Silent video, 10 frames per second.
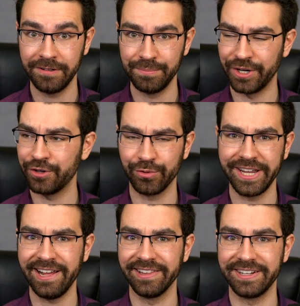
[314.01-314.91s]
But in
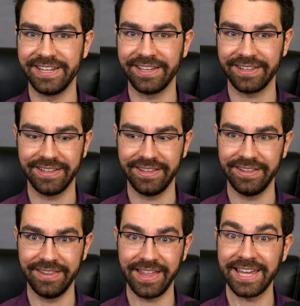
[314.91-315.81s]
reality,
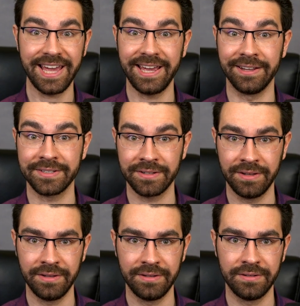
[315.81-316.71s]
they can't.
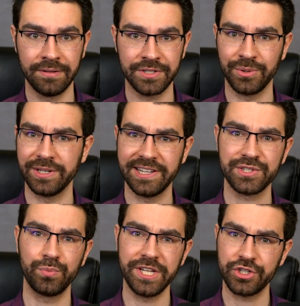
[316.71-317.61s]
So
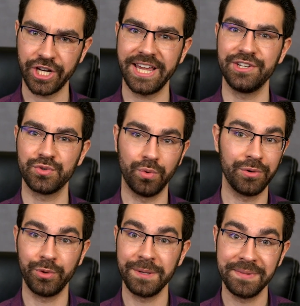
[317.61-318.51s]
unless we change
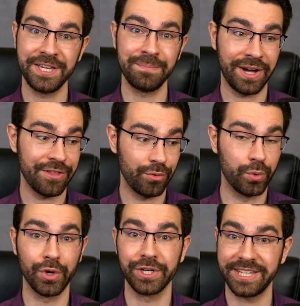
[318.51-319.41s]
what we mean by the
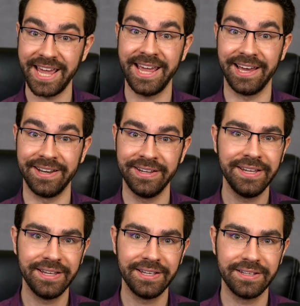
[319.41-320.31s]
word can,
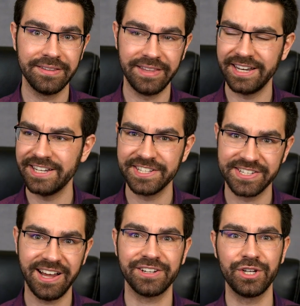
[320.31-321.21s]
then it is
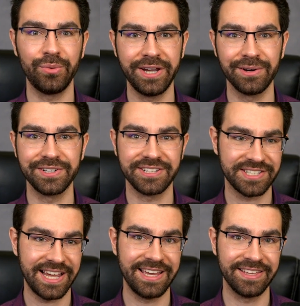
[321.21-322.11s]
not coherent to
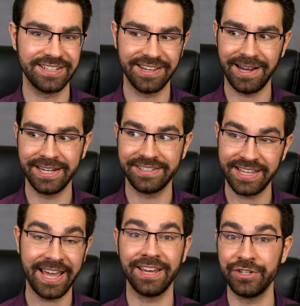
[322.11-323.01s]
say that God
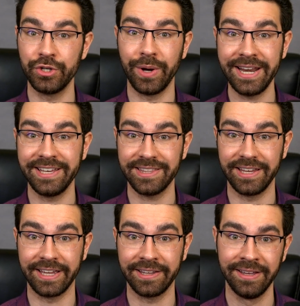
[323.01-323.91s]
can do
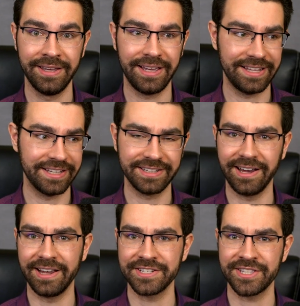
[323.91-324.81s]
anything, and that
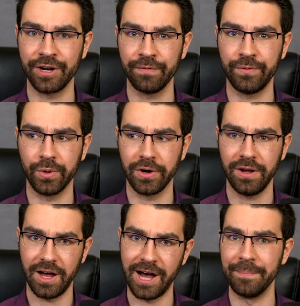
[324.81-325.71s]
God is
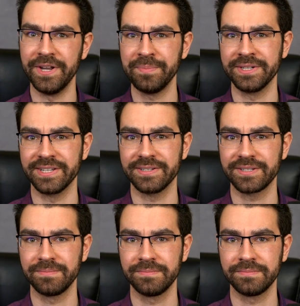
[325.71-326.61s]
therefore omnipotent.